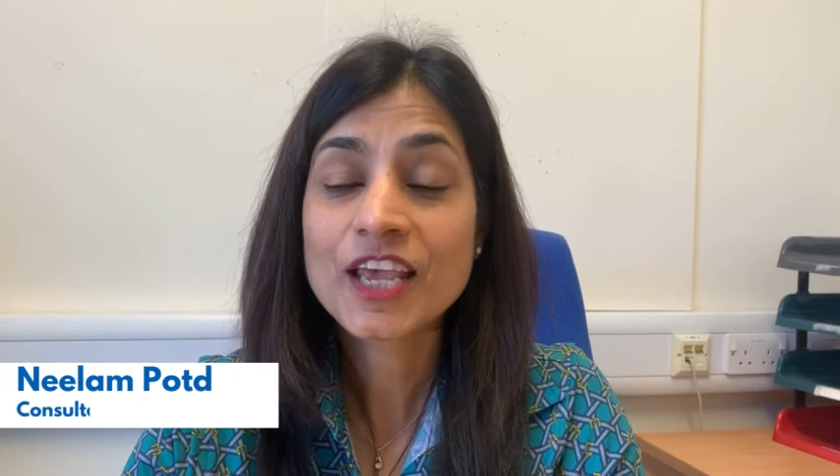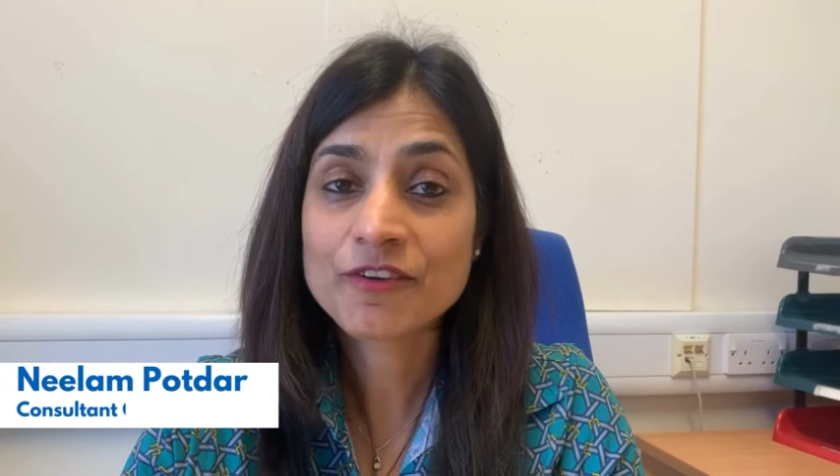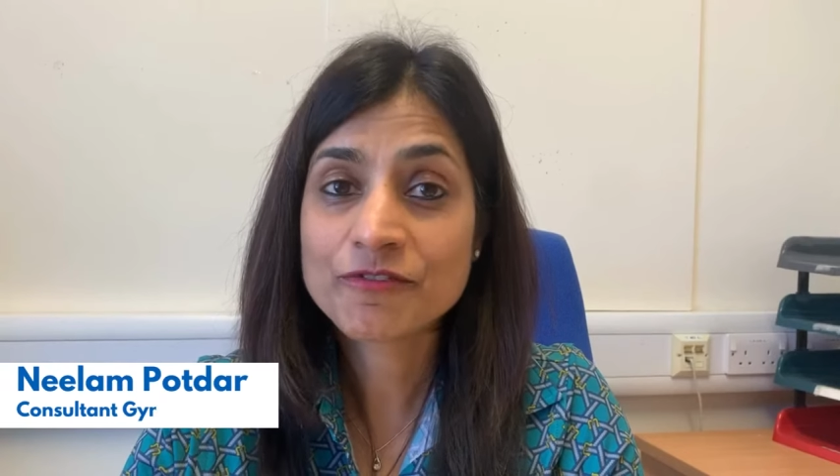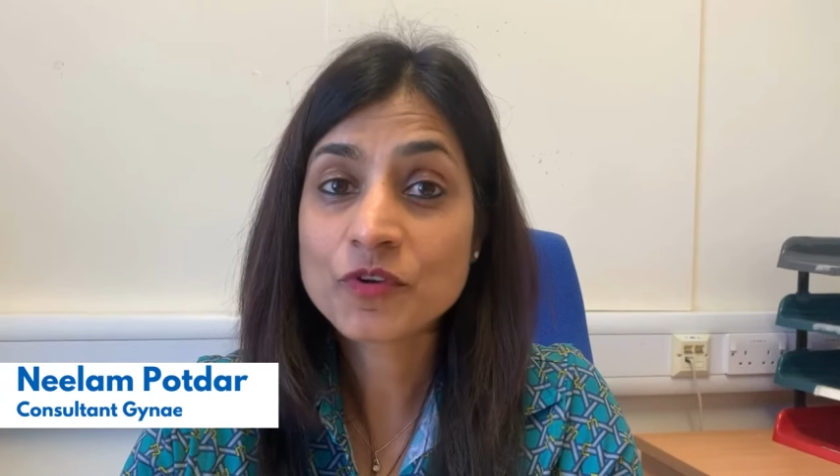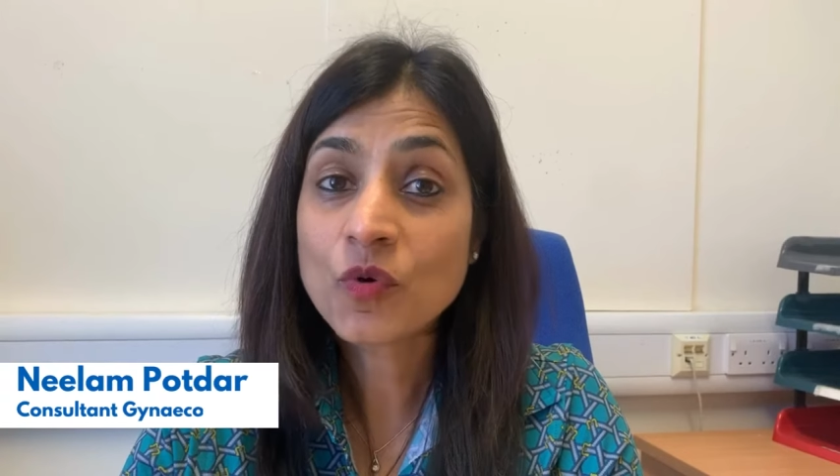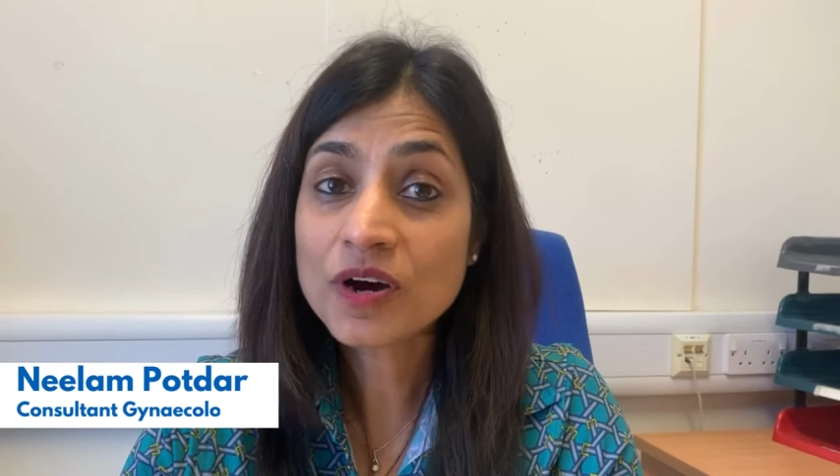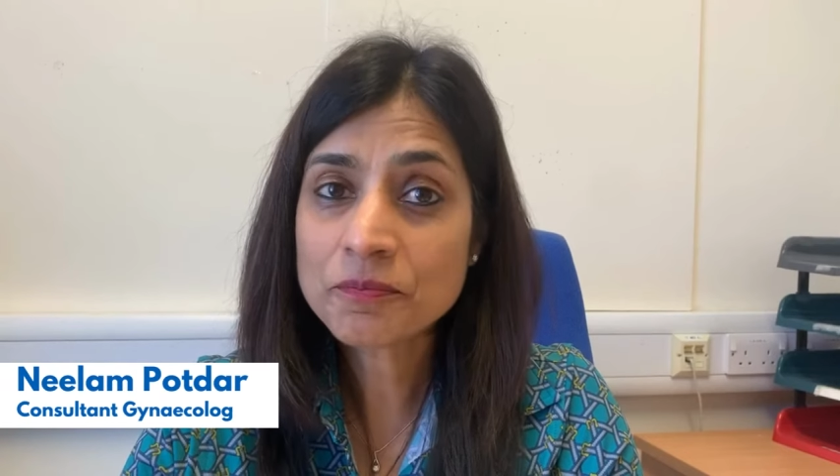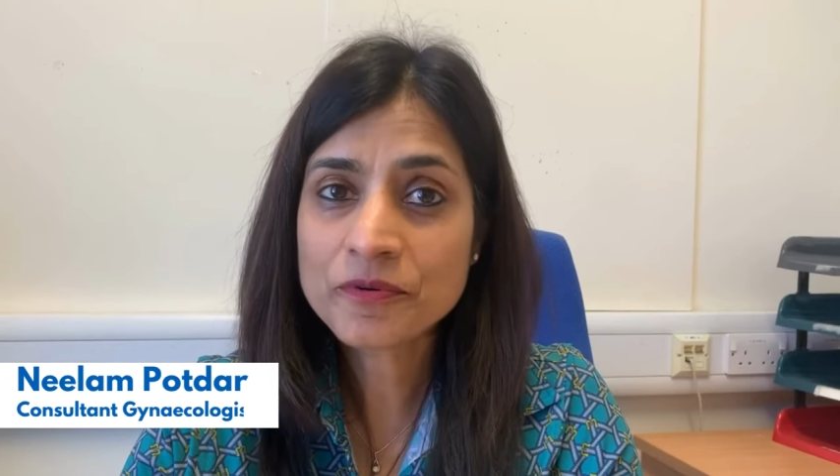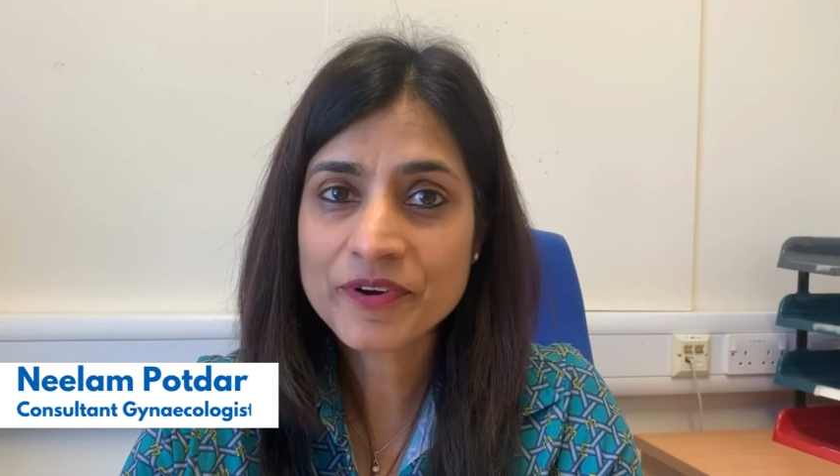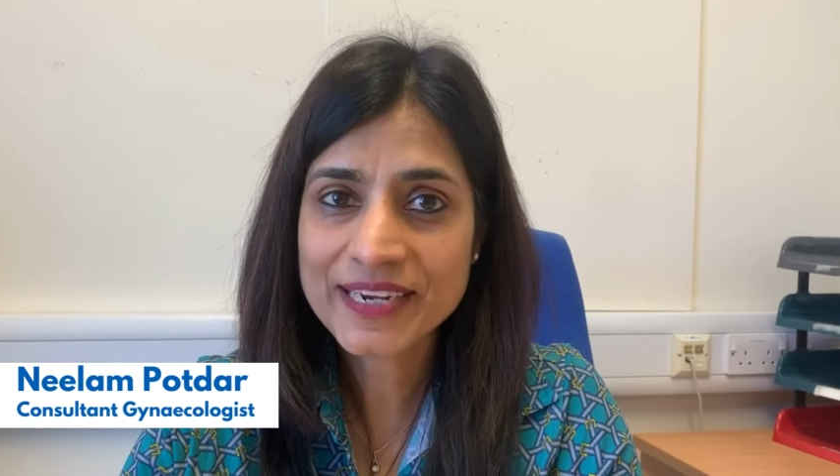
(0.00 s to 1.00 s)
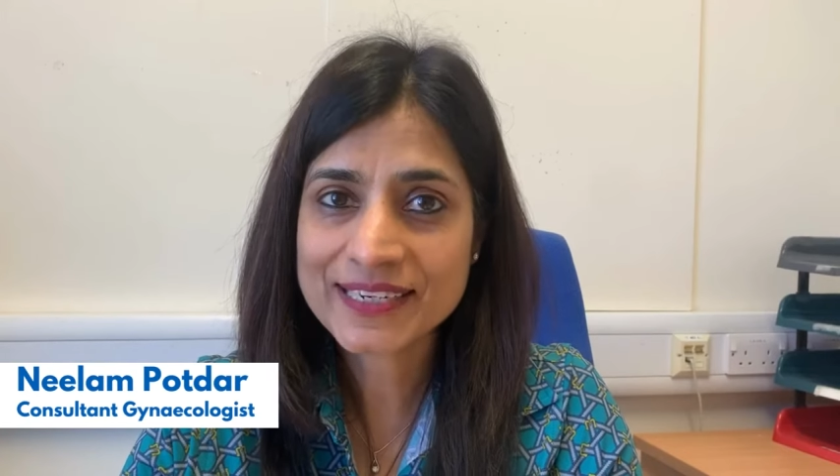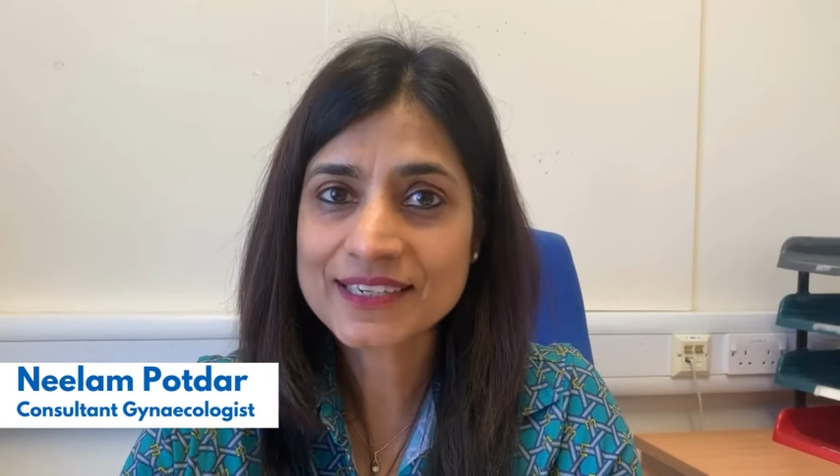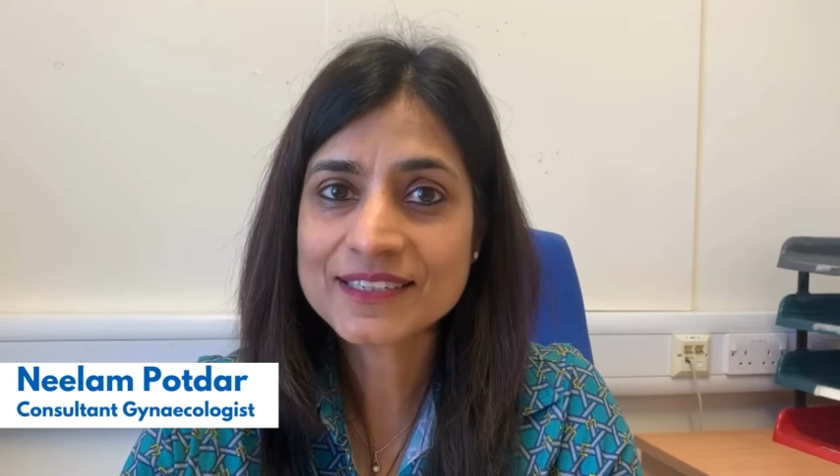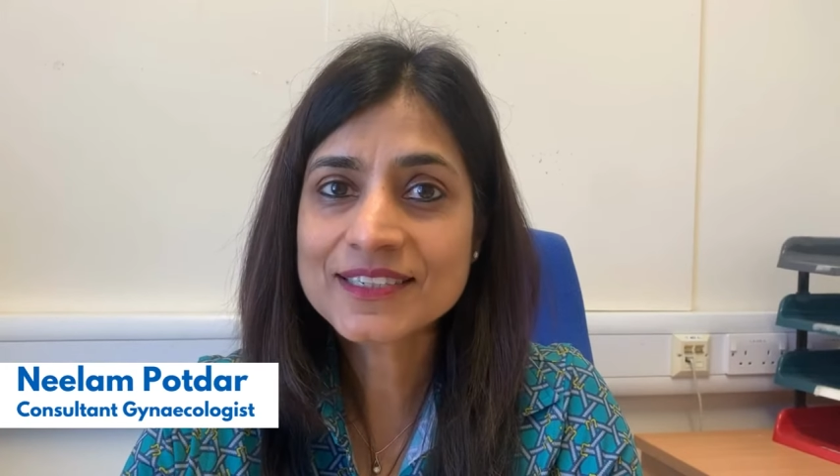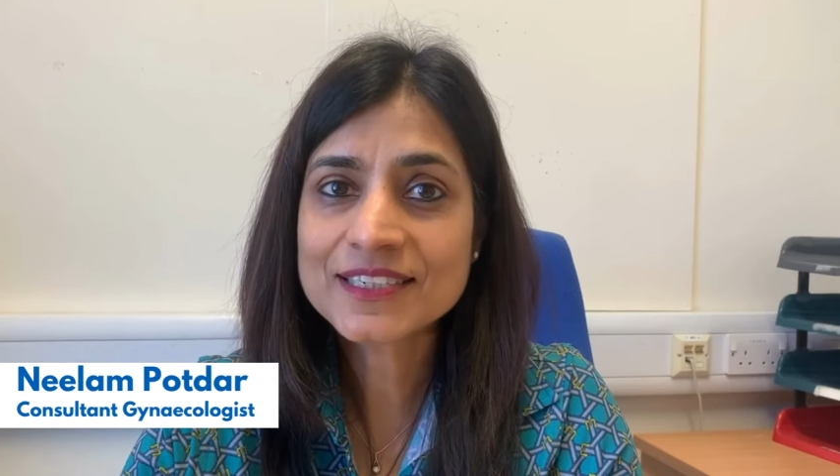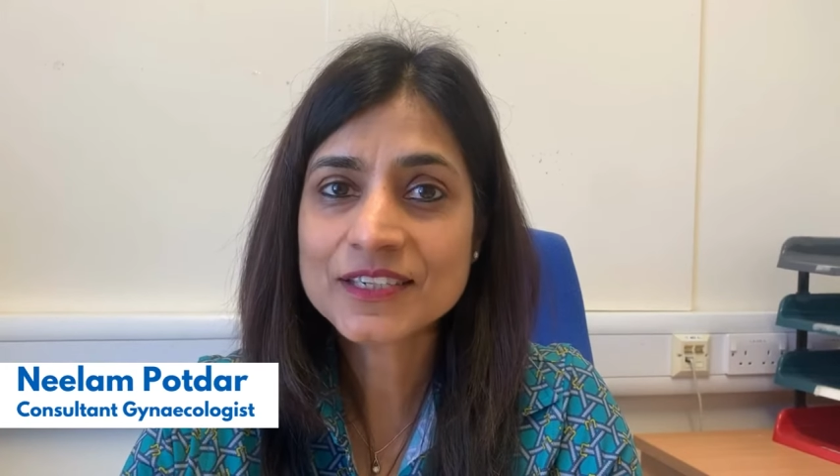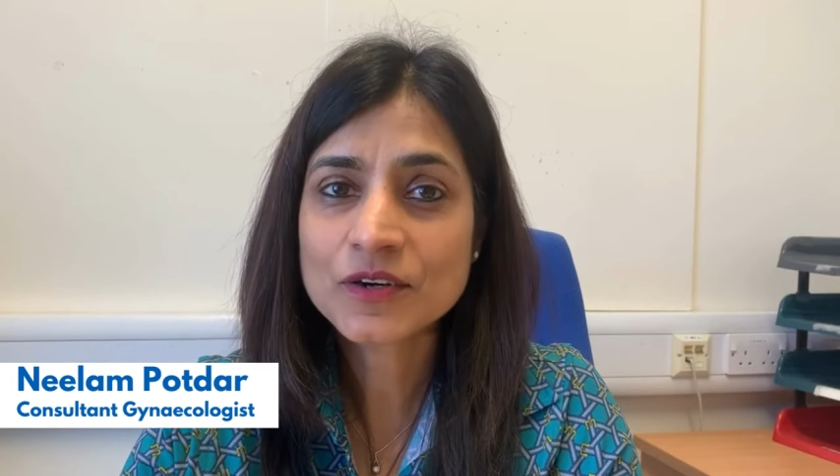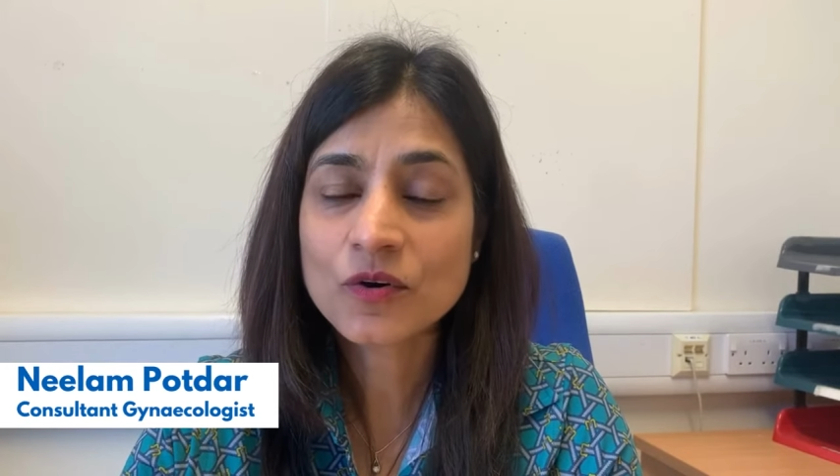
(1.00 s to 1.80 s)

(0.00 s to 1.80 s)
If you are pregnant